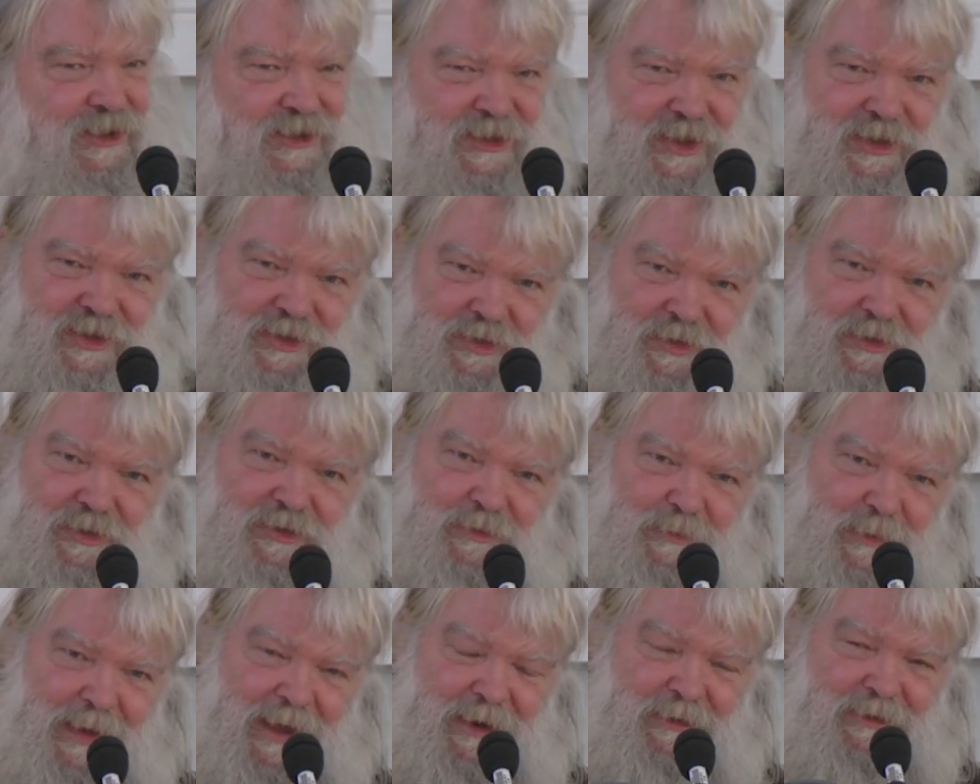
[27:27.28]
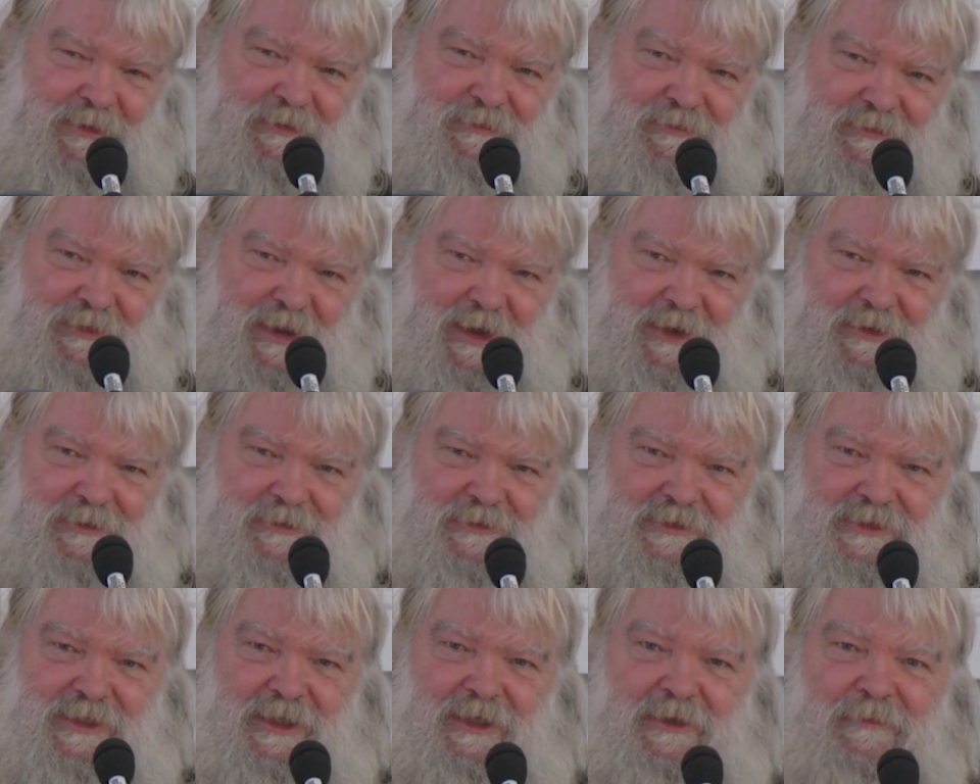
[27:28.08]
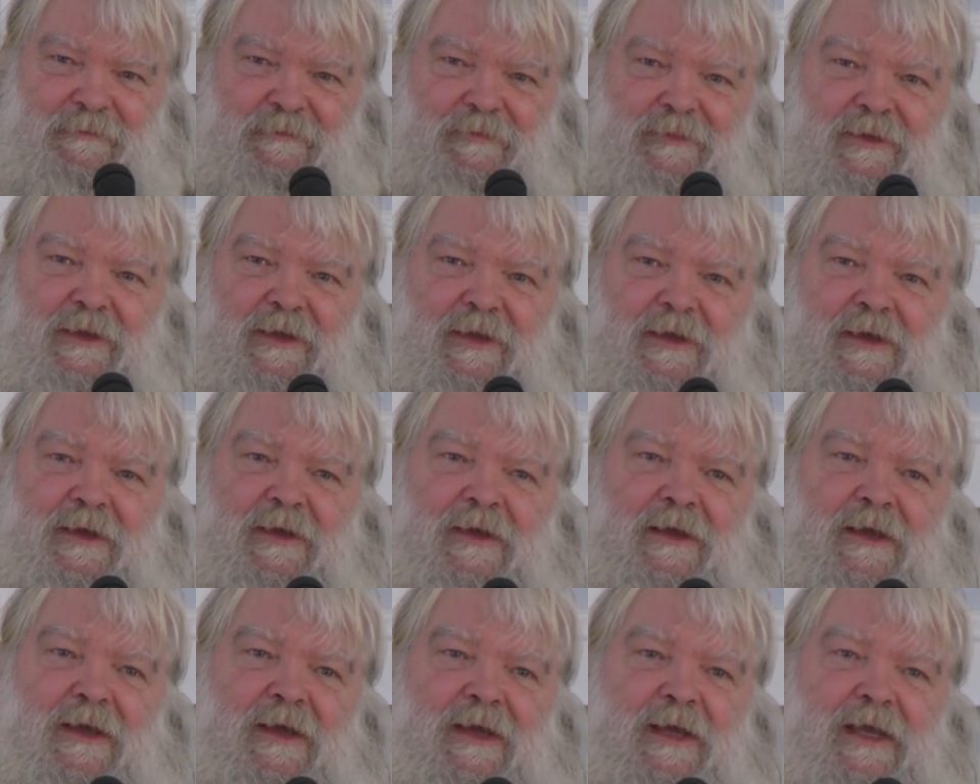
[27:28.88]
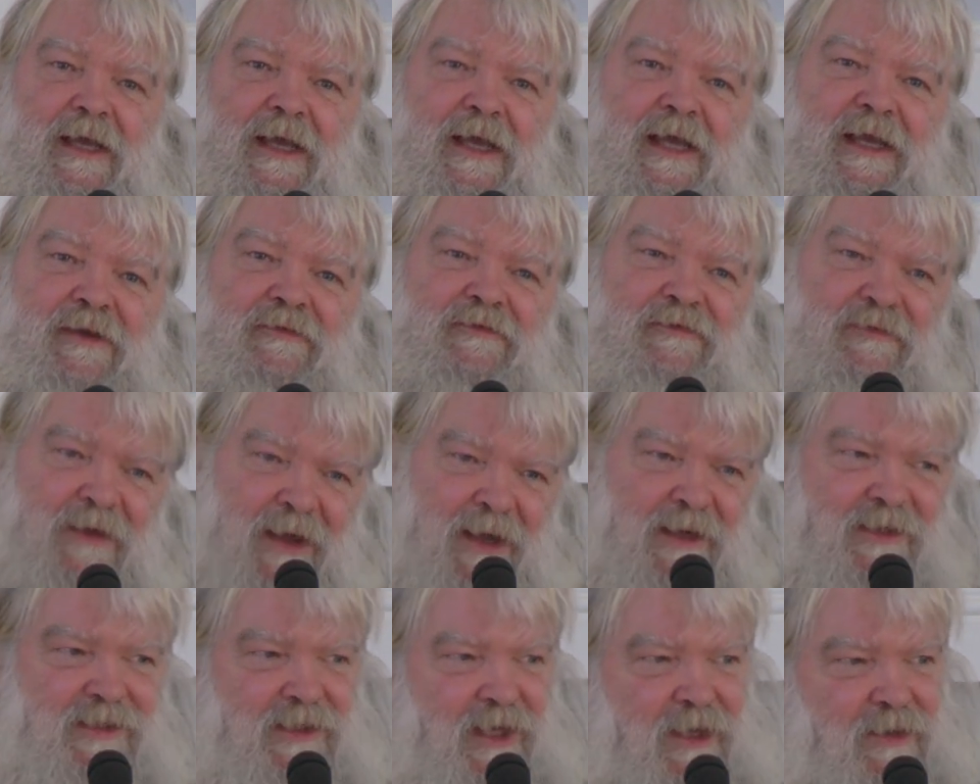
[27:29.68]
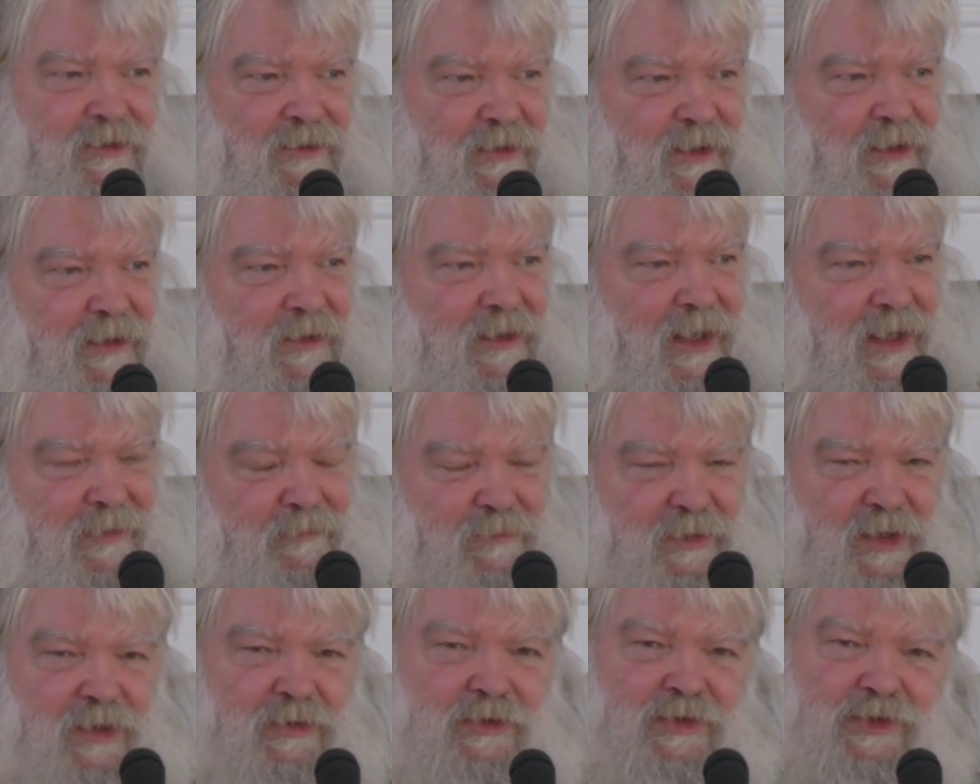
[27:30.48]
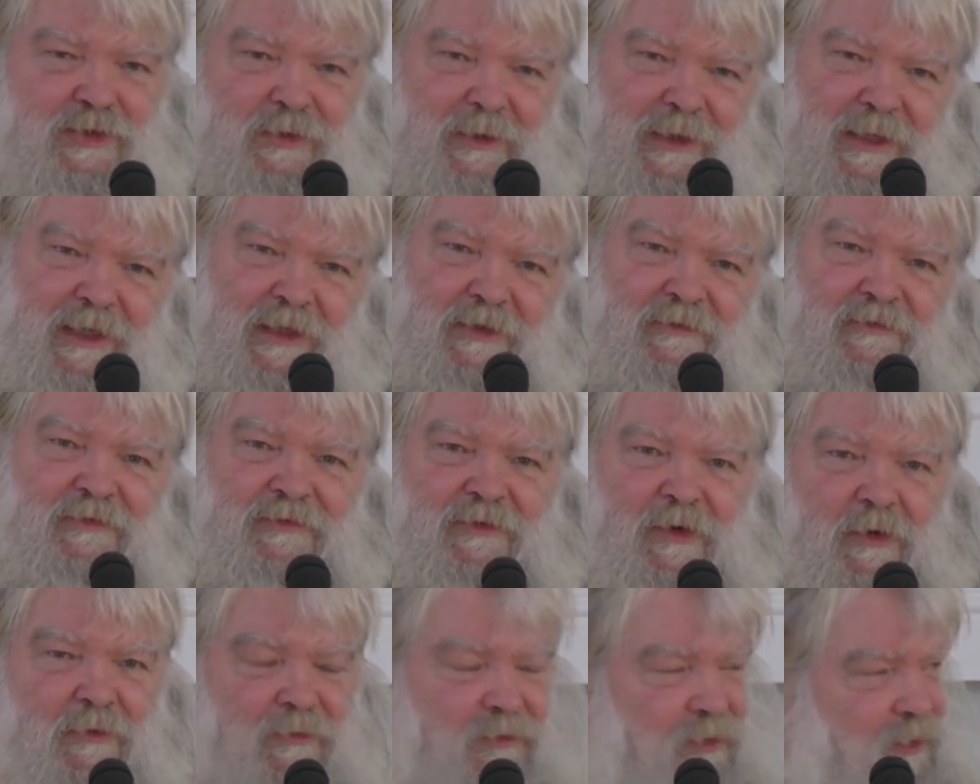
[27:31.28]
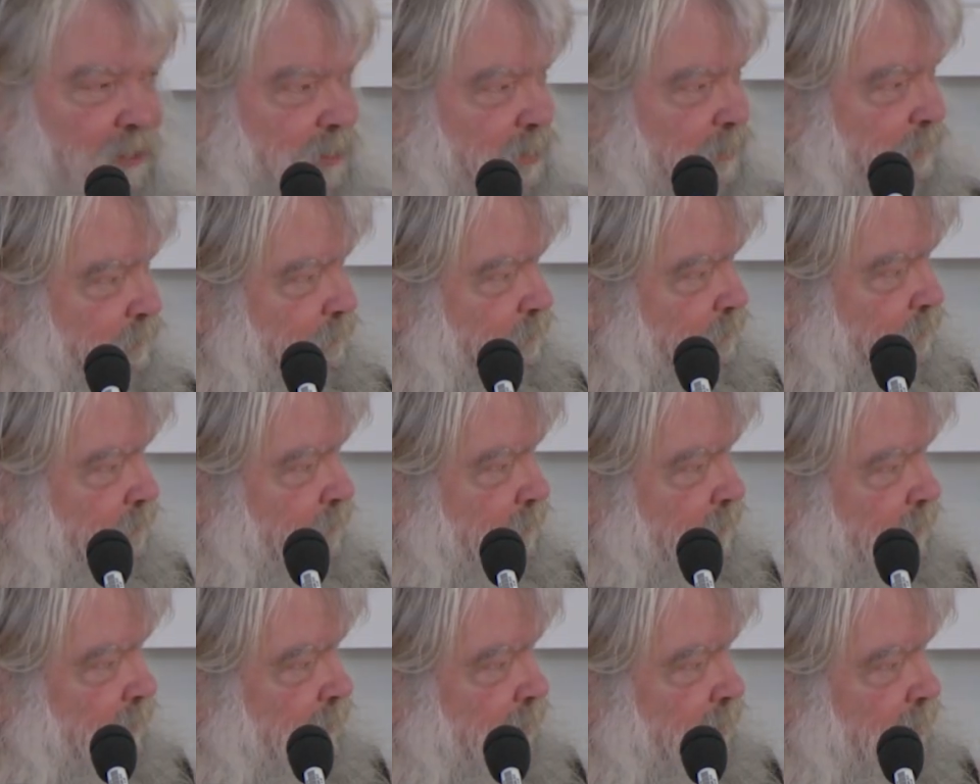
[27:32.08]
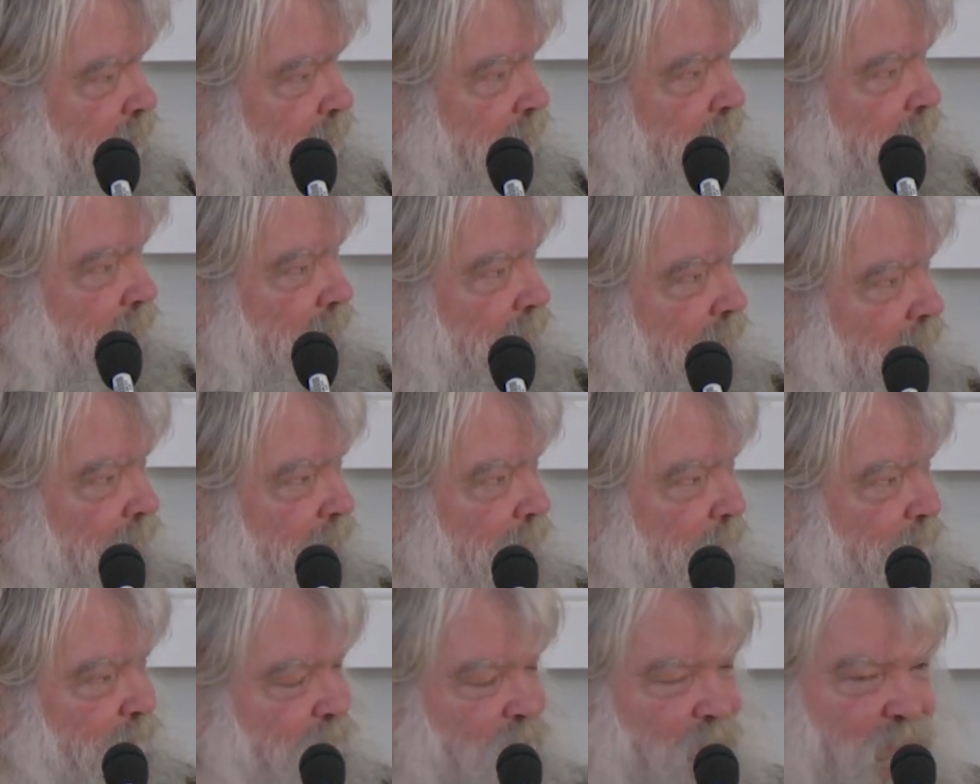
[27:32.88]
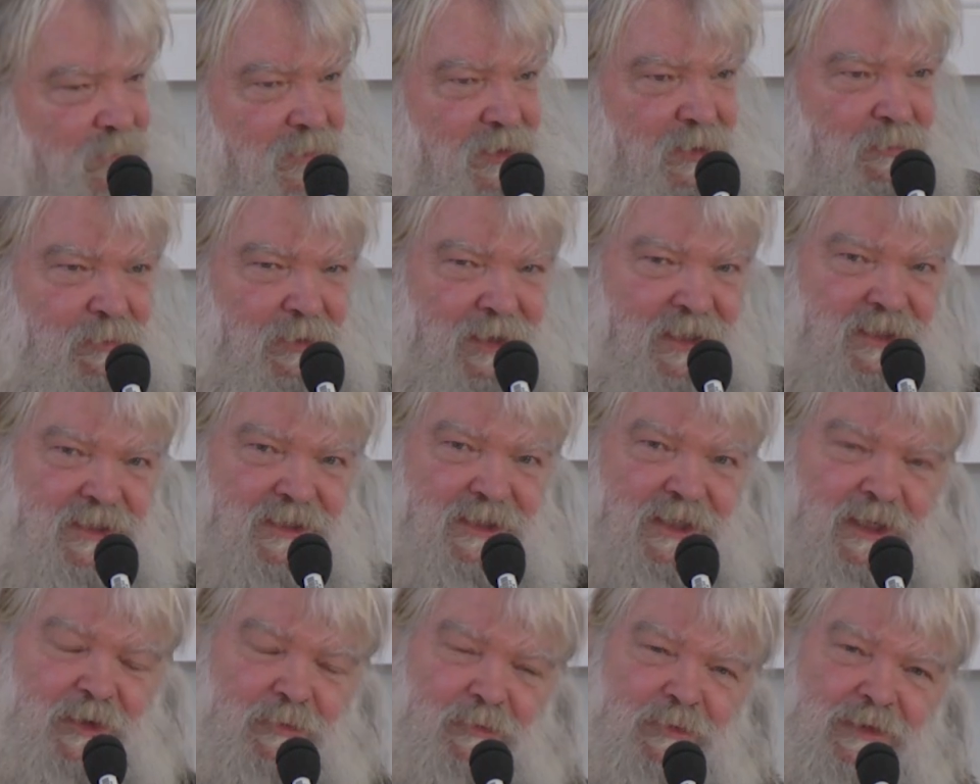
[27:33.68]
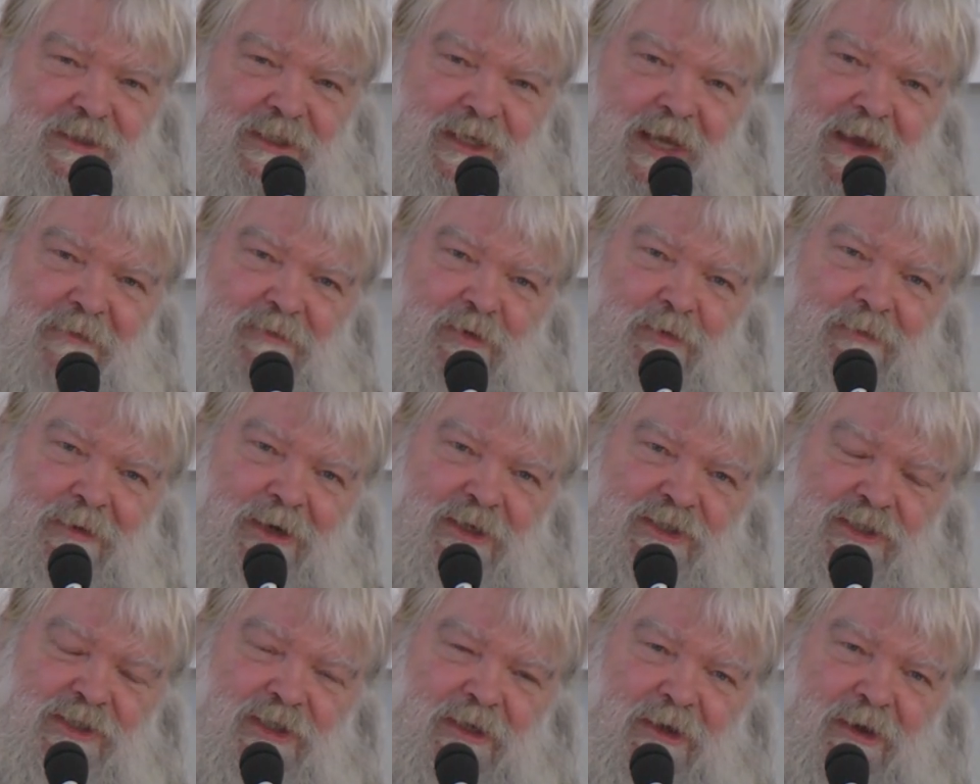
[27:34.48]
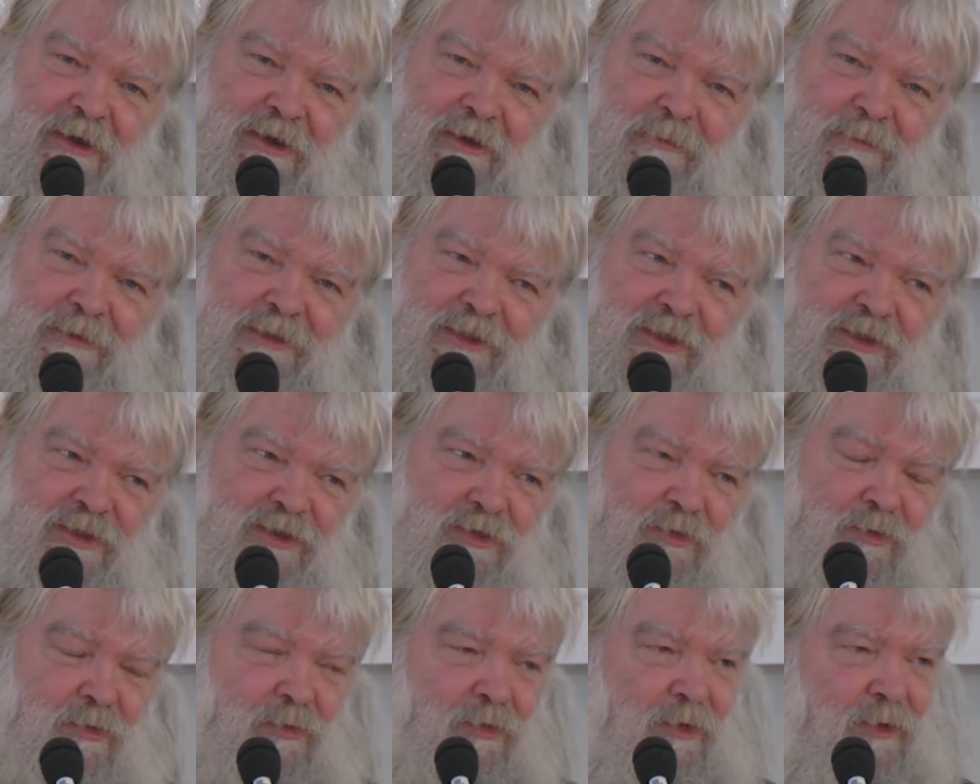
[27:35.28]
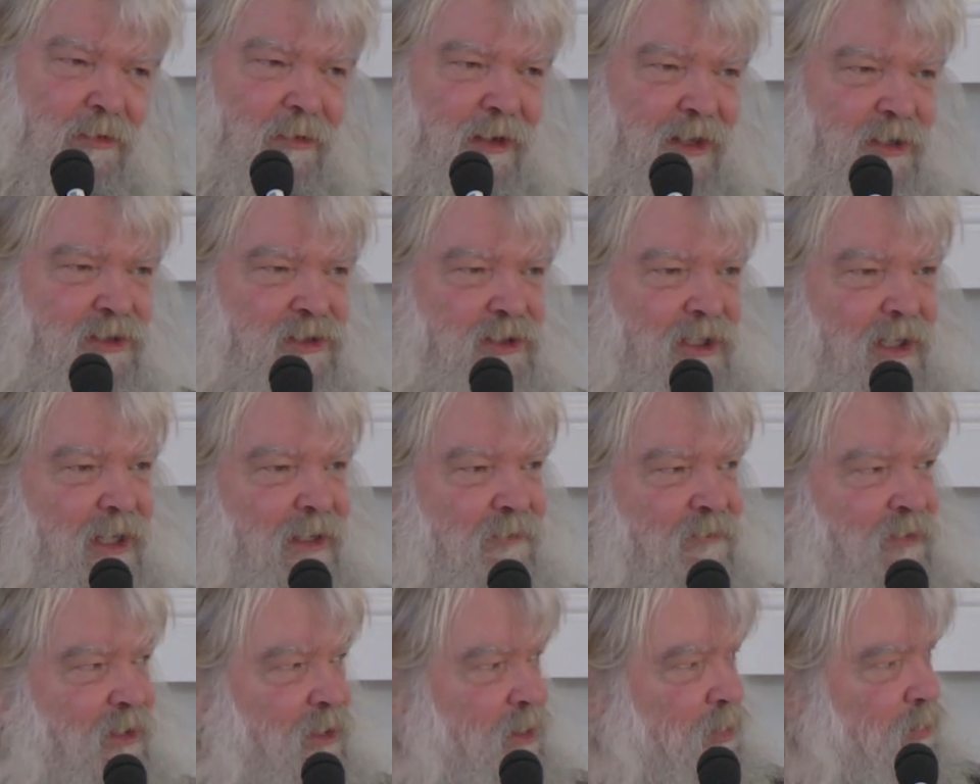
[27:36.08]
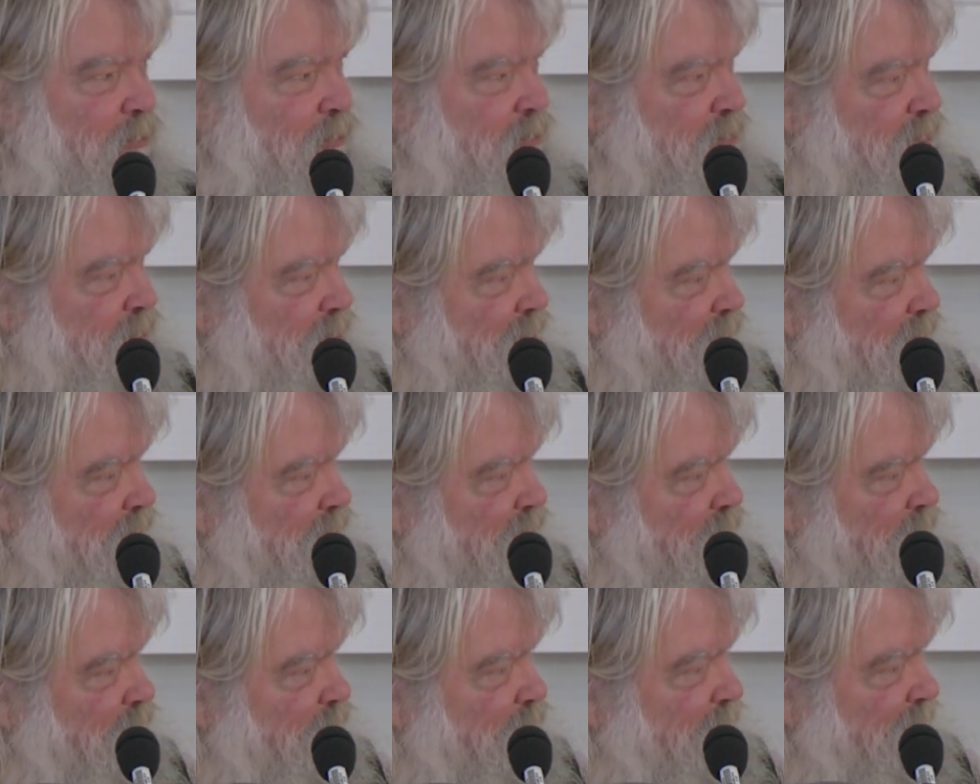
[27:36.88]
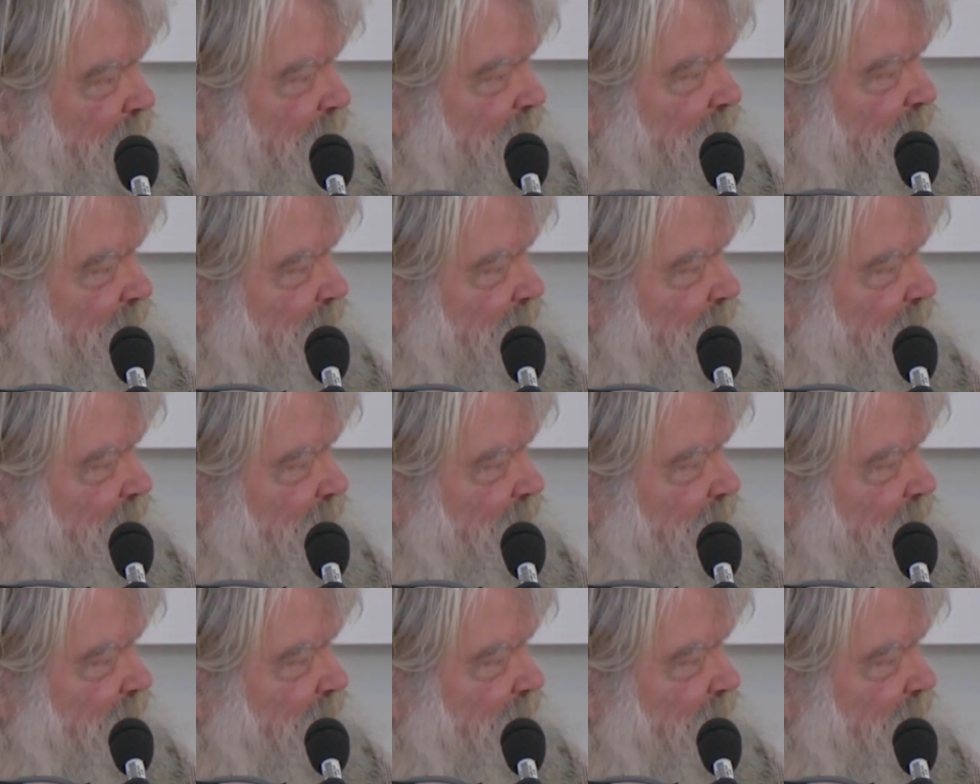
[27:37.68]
as a truth-bearing faculty. In fact, I think they're mutually enfolded. The reason, in order to have a rational argument at all, you're actually having constantly to appeal